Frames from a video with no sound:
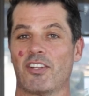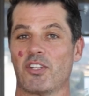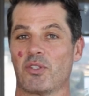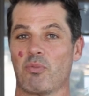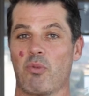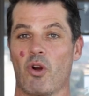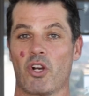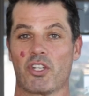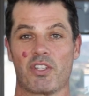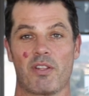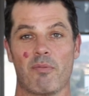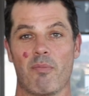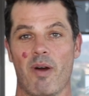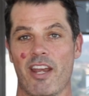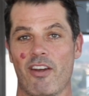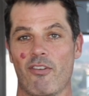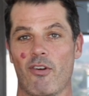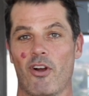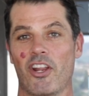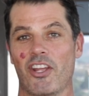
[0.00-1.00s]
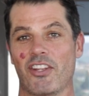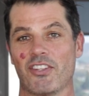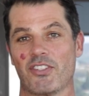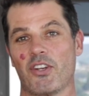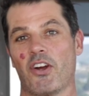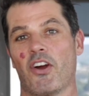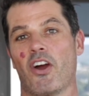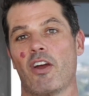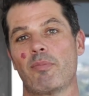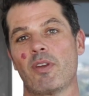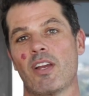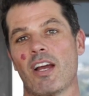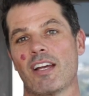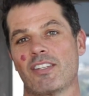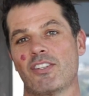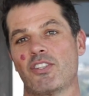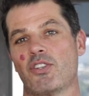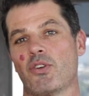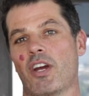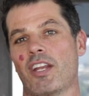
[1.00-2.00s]
just watch the money roll in. So I hope you guys
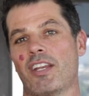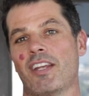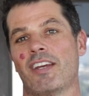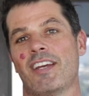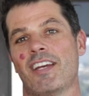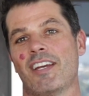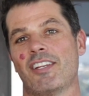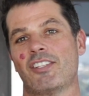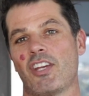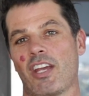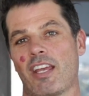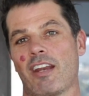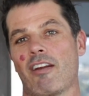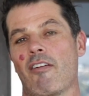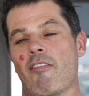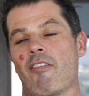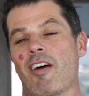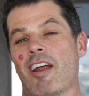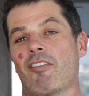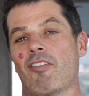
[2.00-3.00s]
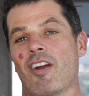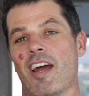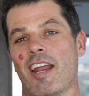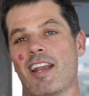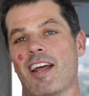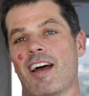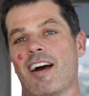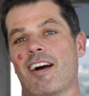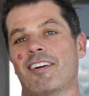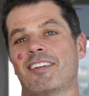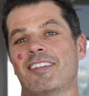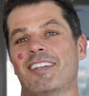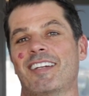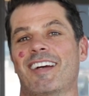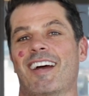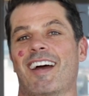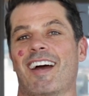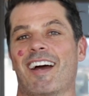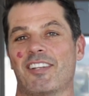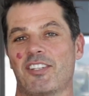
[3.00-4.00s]
enjoyed. Check it out right now.
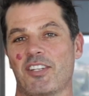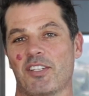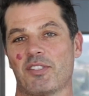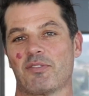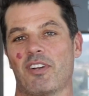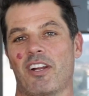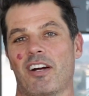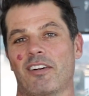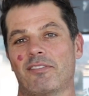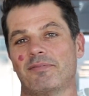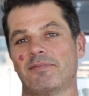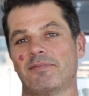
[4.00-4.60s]
Cheers for now.